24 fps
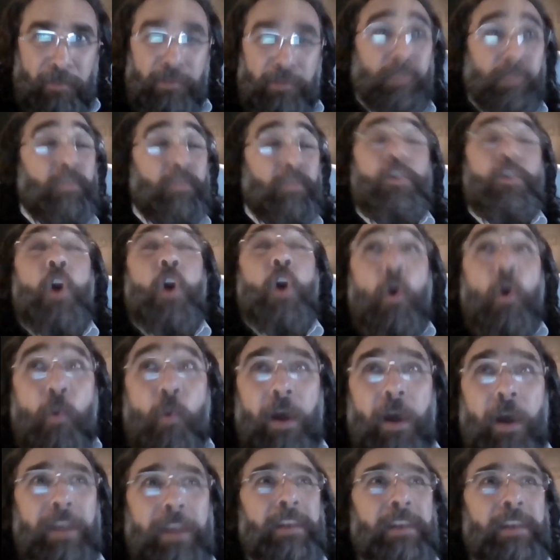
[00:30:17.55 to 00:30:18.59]
So no
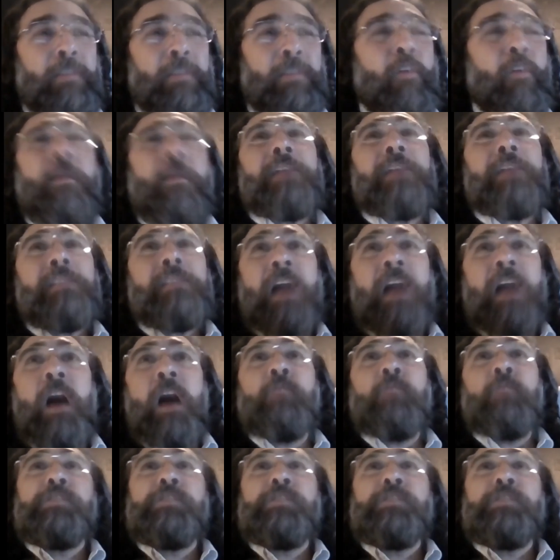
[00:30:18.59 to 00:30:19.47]
one, no matter how